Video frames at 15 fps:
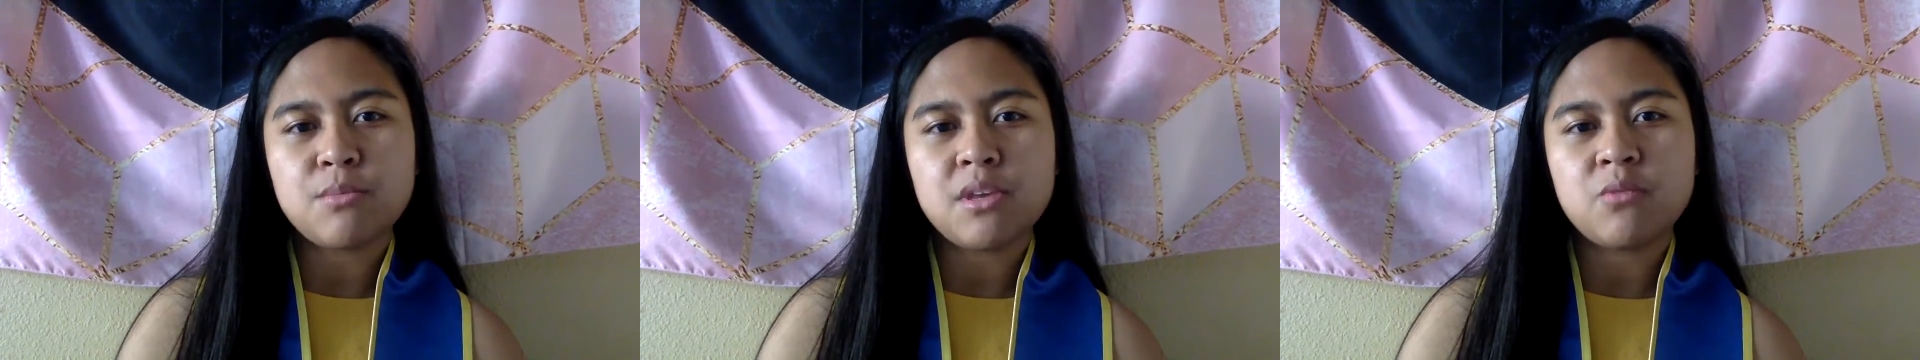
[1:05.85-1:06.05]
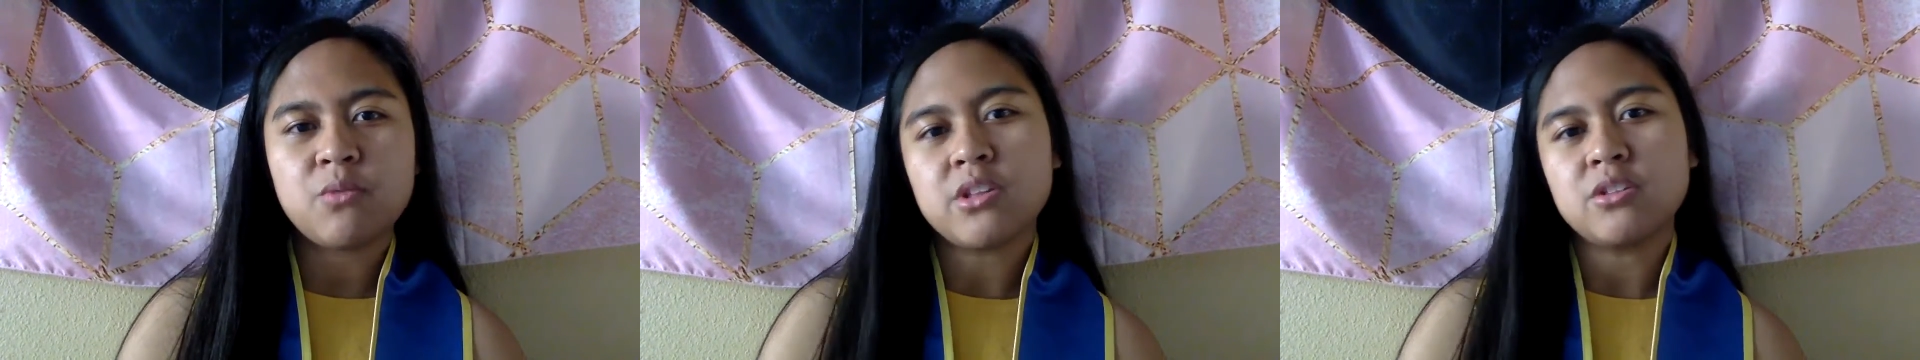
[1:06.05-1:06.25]

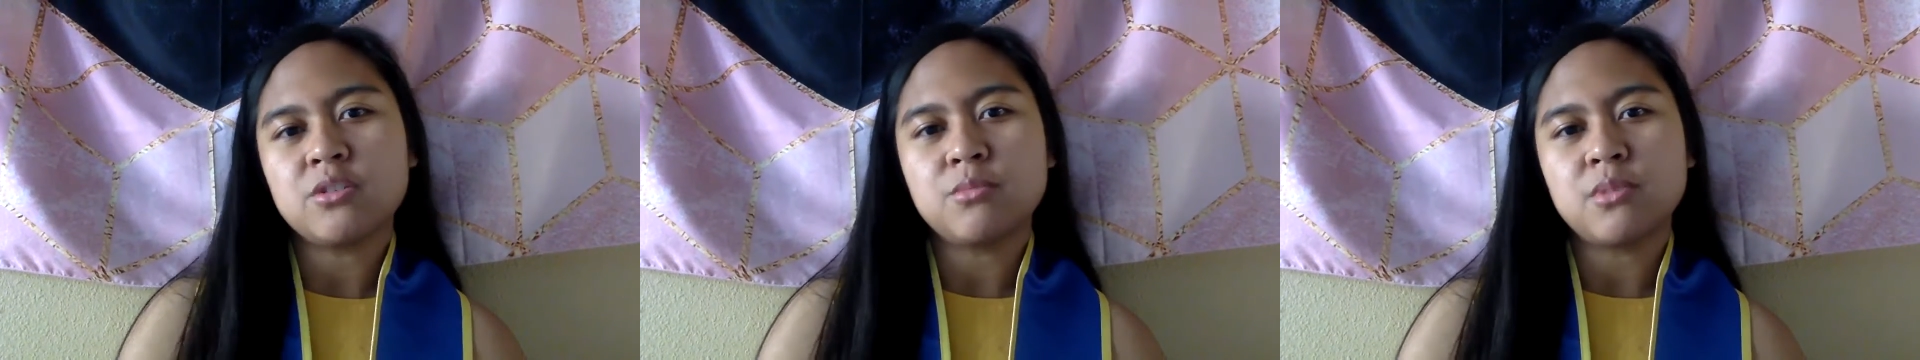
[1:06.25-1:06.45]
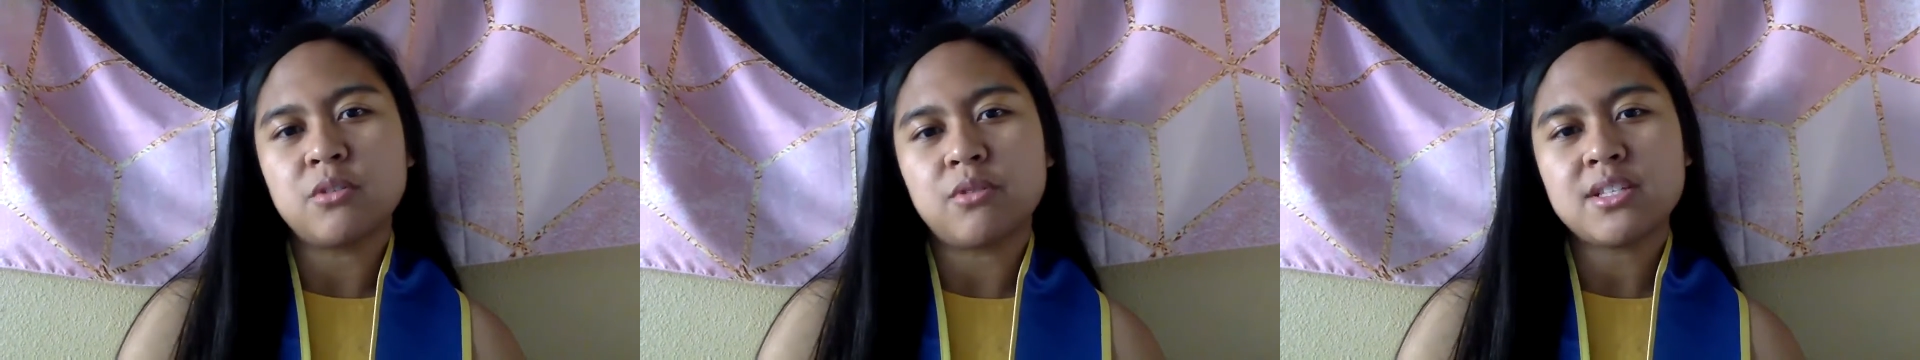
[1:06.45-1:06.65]
meet with
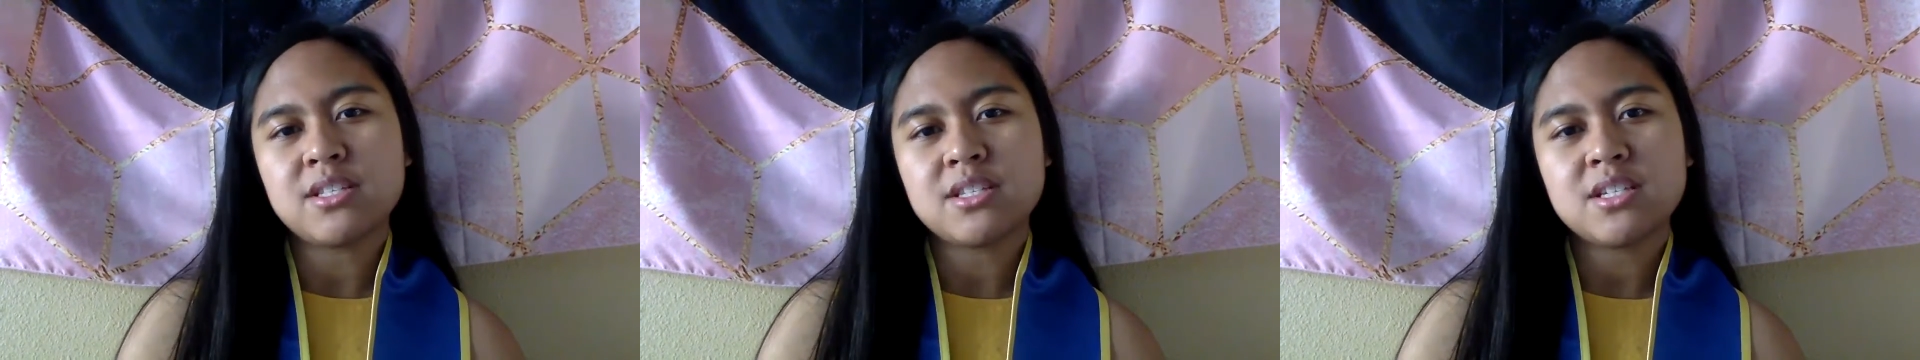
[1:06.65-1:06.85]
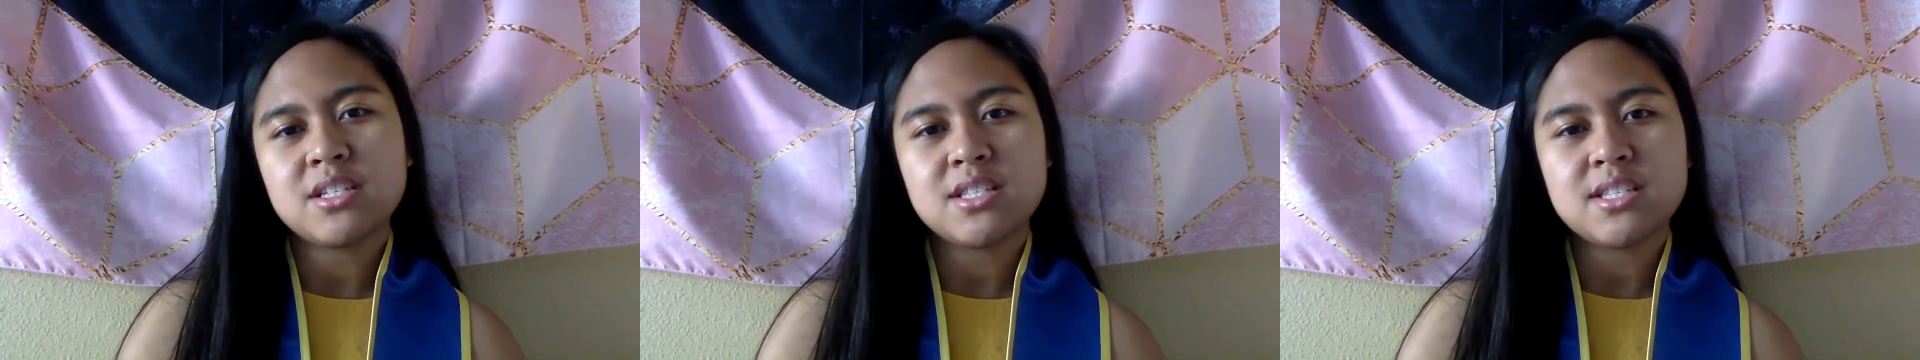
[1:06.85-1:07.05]
Newman
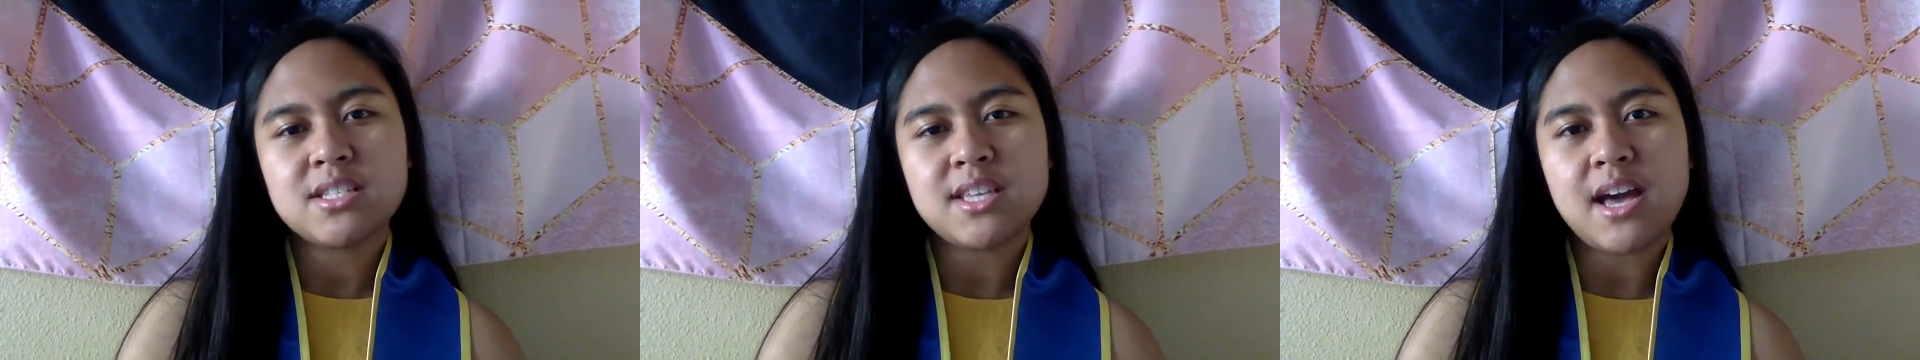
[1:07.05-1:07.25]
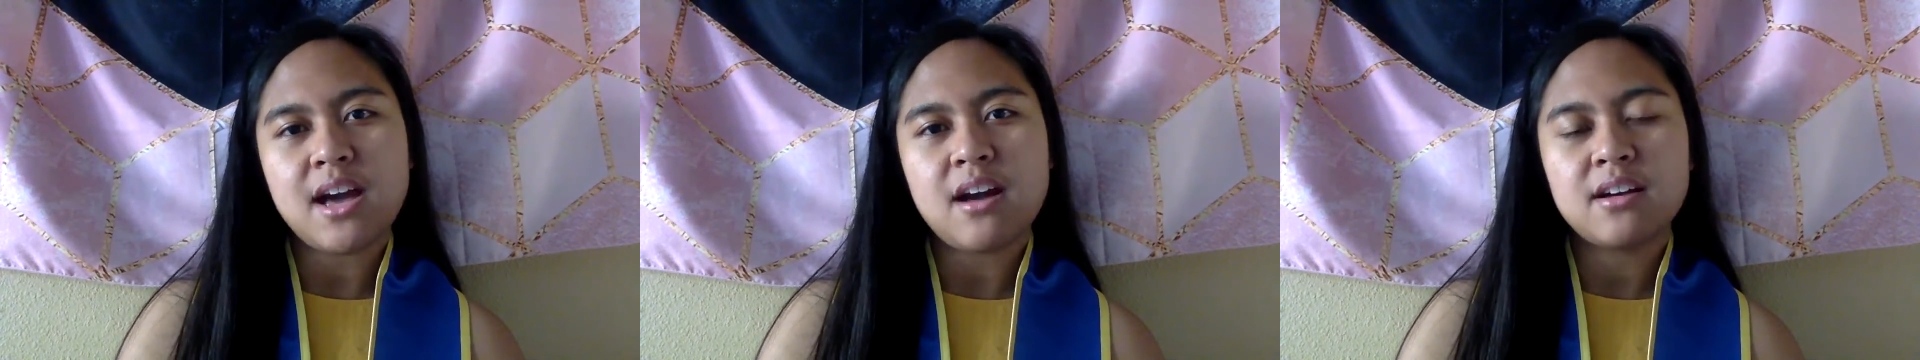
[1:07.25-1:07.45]
residents,
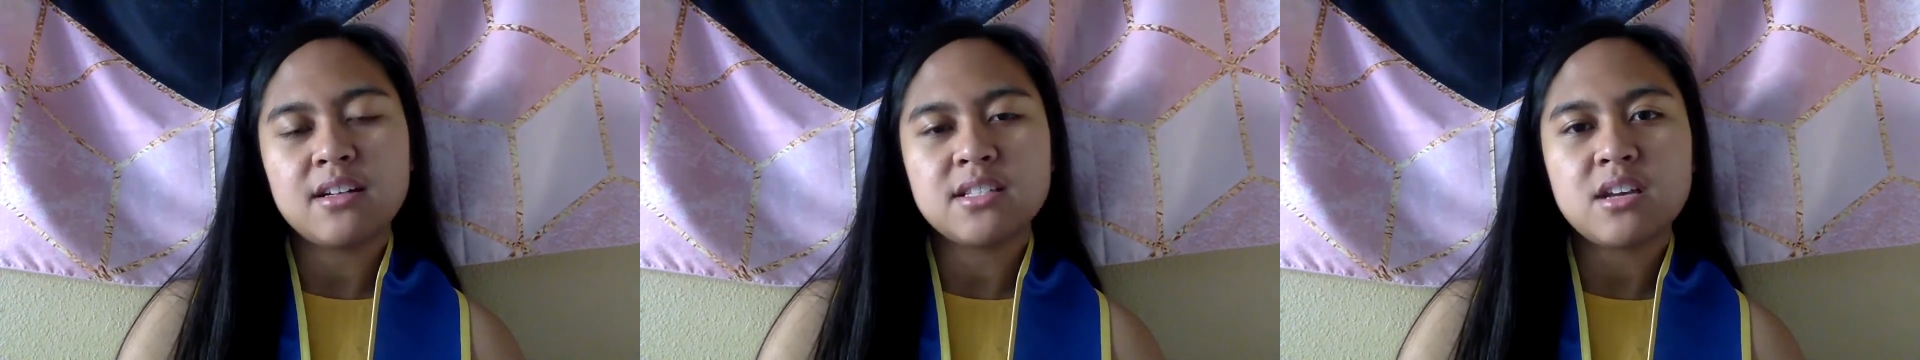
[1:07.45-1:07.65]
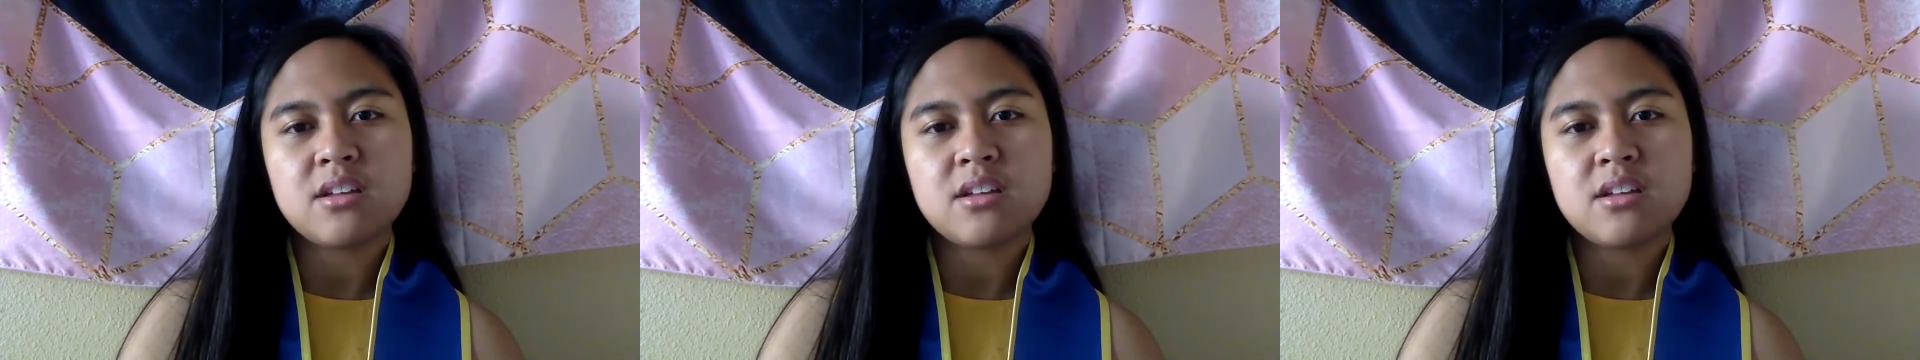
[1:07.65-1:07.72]
YAGs,